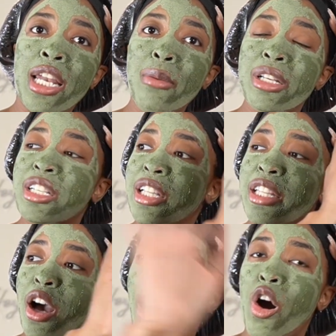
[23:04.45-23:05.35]
Let me delete
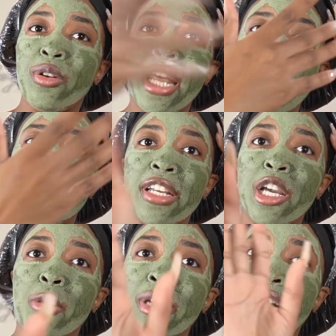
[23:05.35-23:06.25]
the whole damn
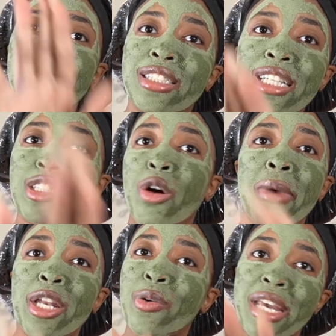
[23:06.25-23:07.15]
video because this don't
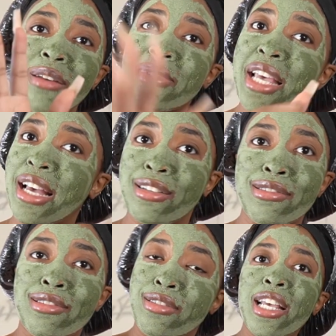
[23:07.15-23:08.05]
make no damn
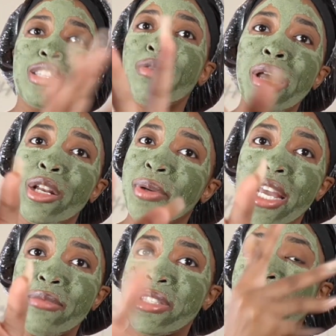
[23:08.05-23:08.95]
sense. This don't make no
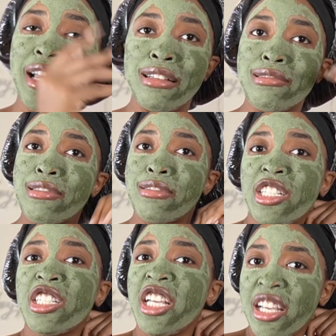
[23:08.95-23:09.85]
damn sense.
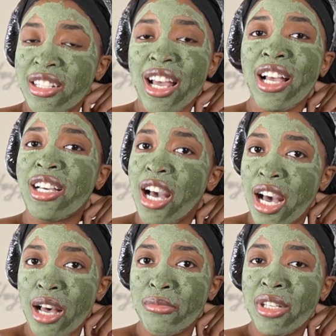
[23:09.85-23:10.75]

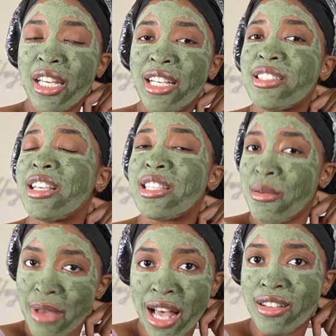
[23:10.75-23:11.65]
Shein.com is a
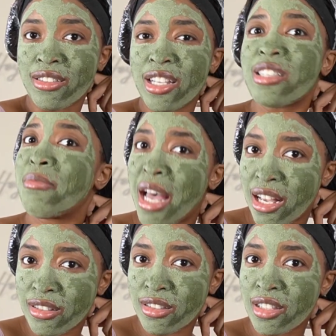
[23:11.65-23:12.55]
mess. It's a
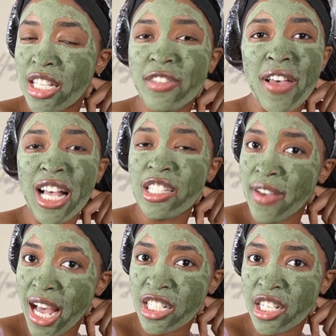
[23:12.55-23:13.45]
mess. It's fast
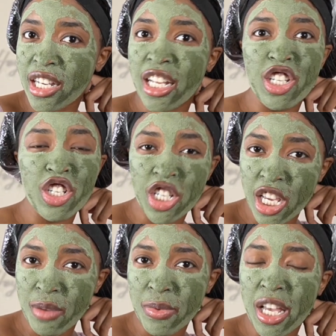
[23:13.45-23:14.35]
fashion. It's cheap.